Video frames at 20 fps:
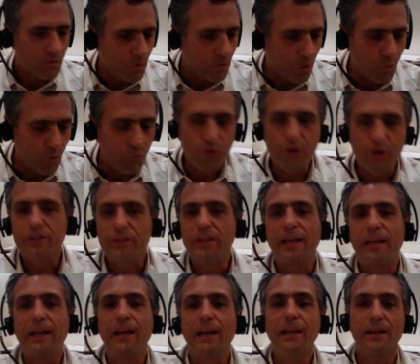
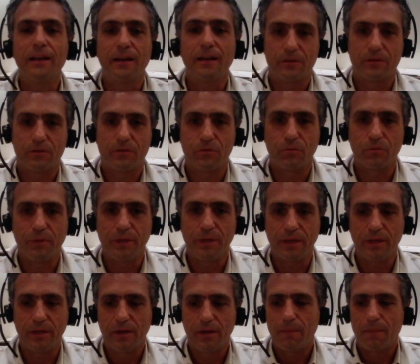overtly clear to
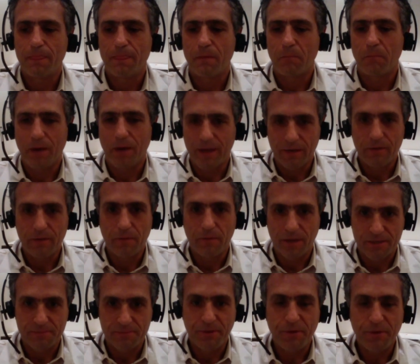me by
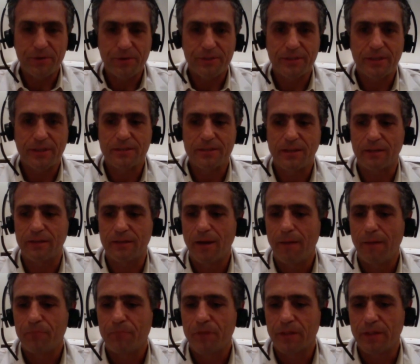experience is that
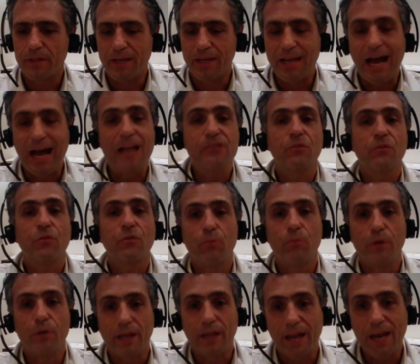the lines of
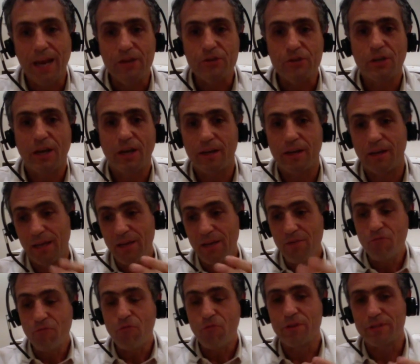communication and
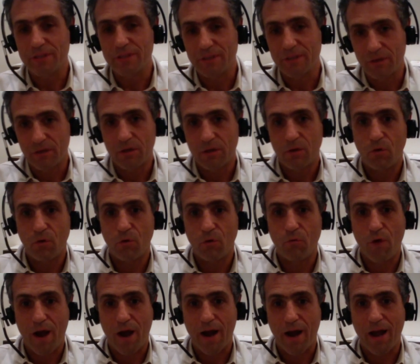influencing of
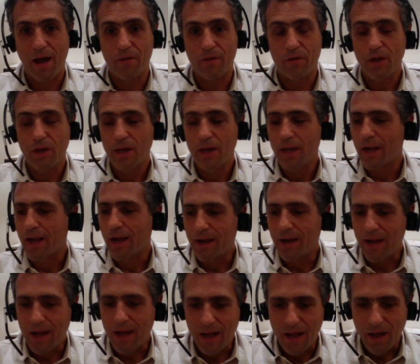one another can
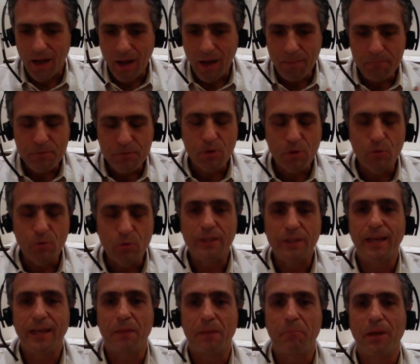absolutely
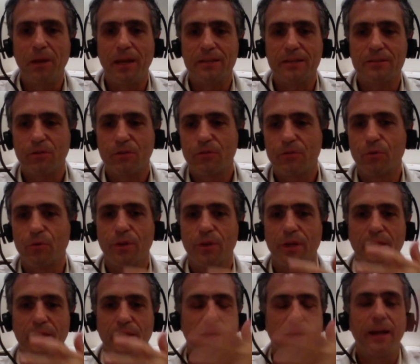take place through
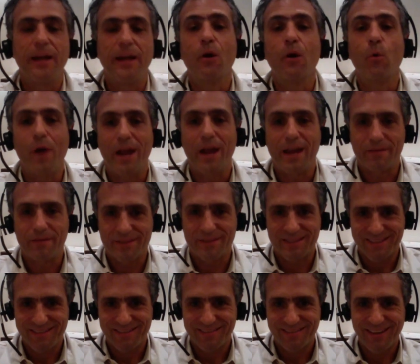the
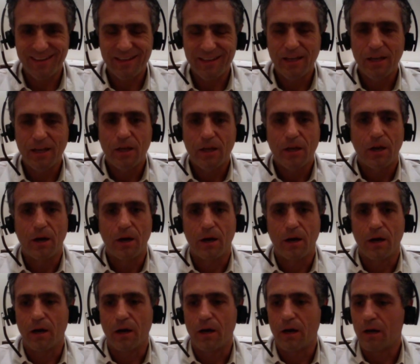airwaves, right?
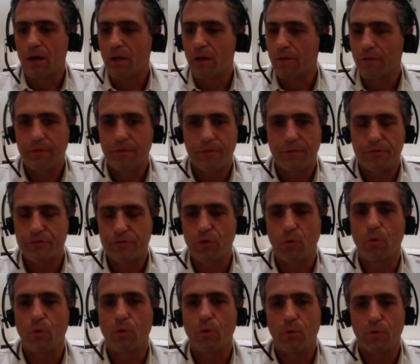
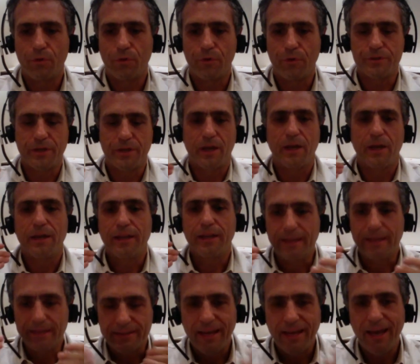So there's an
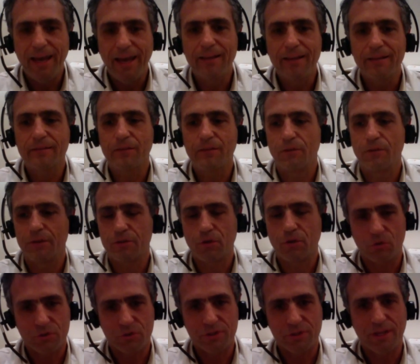intent of this
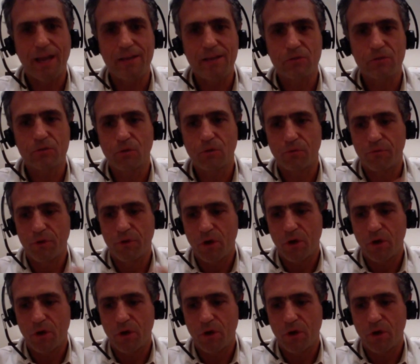consensus of